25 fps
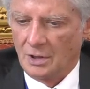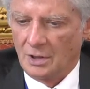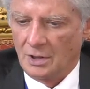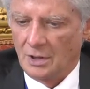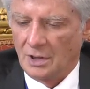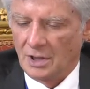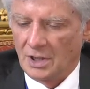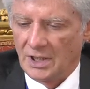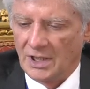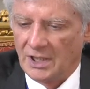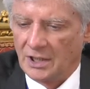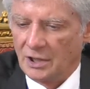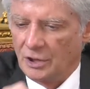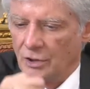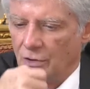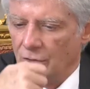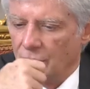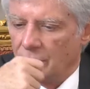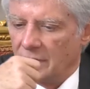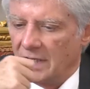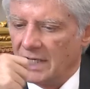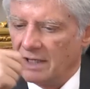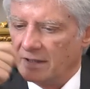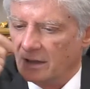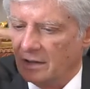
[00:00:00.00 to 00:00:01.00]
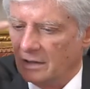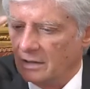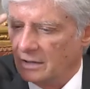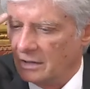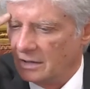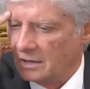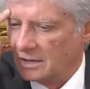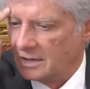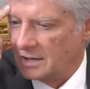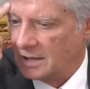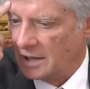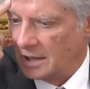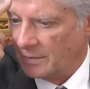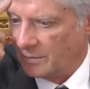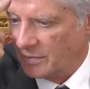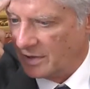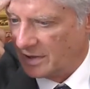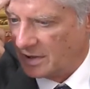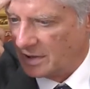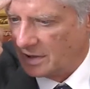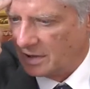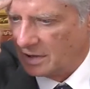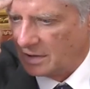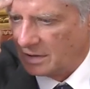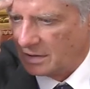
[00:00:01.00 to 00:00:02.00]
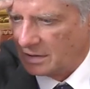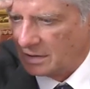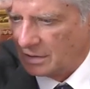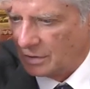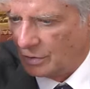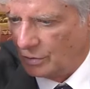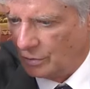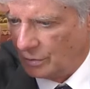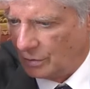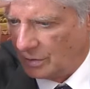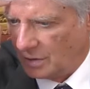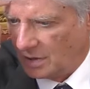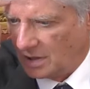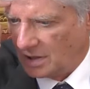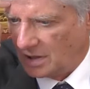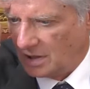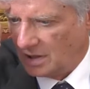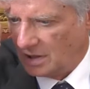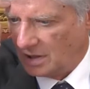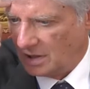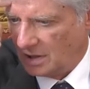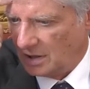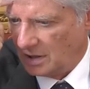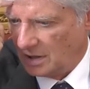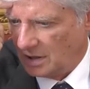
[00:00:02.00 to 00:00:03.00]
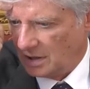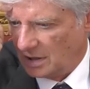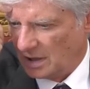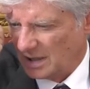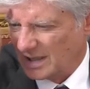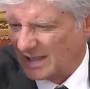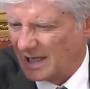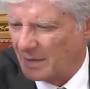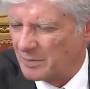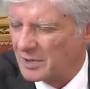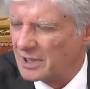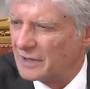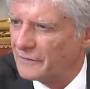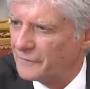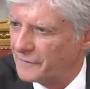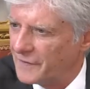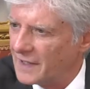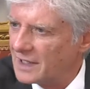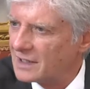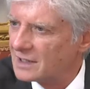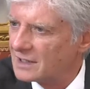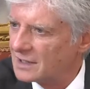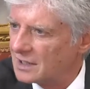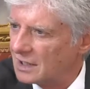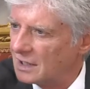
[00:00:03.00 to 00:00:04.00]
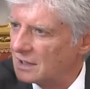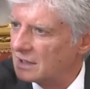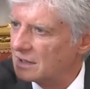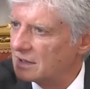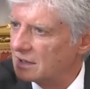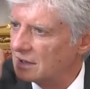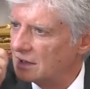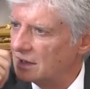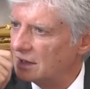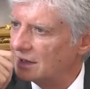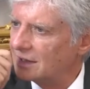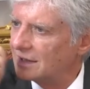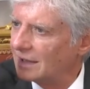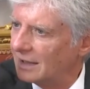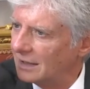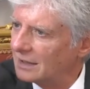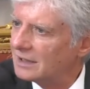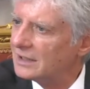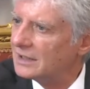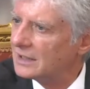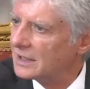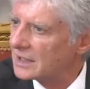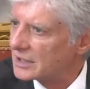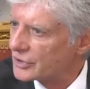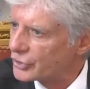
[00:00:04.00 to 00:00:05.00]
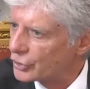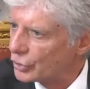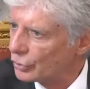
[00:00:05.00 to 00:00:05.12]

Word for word: a lady who ran the cybersecurity, uh, cyber defense center in Tallinn, mm-hmm.